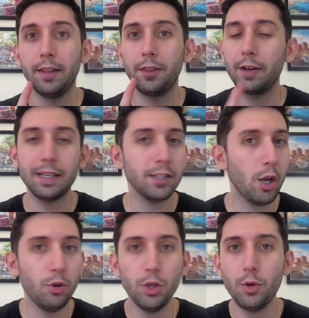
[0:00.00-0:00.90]
There is
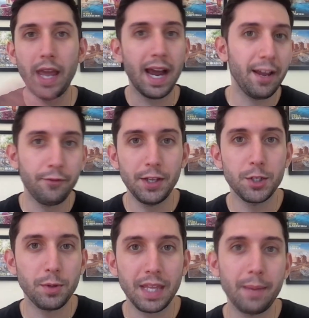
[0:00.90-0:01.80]
no new AI
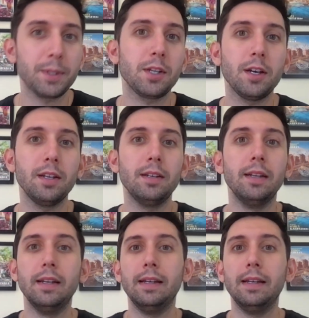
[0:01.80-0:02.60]
feature with Amazon.